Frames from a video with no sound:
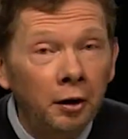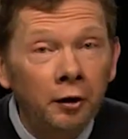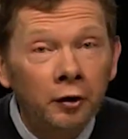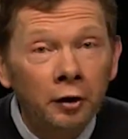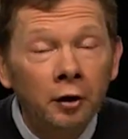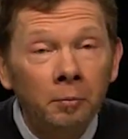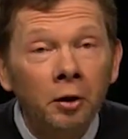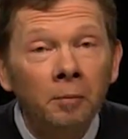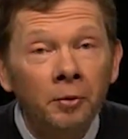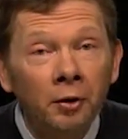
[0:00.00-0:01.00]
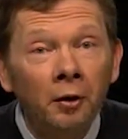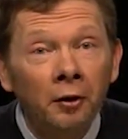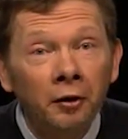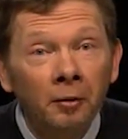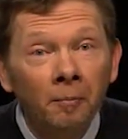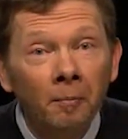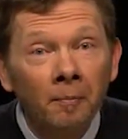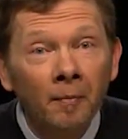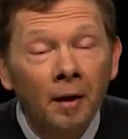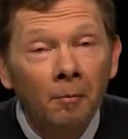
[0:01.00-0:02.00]
it's a little bit absurd,
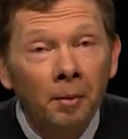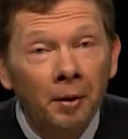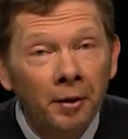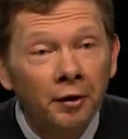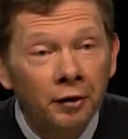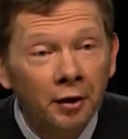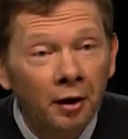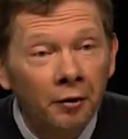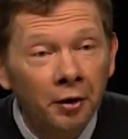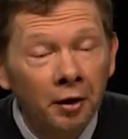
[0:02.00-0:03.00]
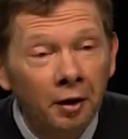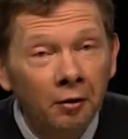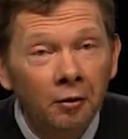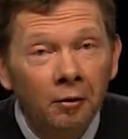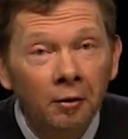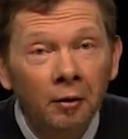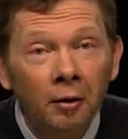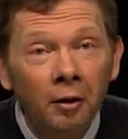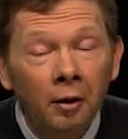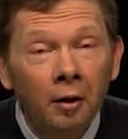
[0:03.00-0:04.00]
but that's how the ego
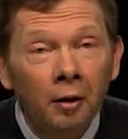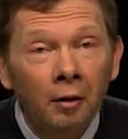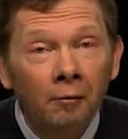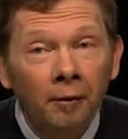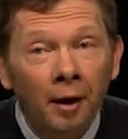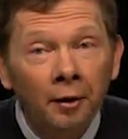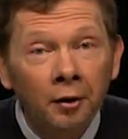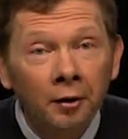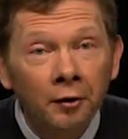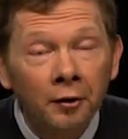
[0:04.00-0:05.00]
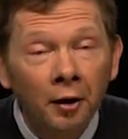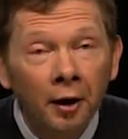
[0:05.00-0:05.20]
functions.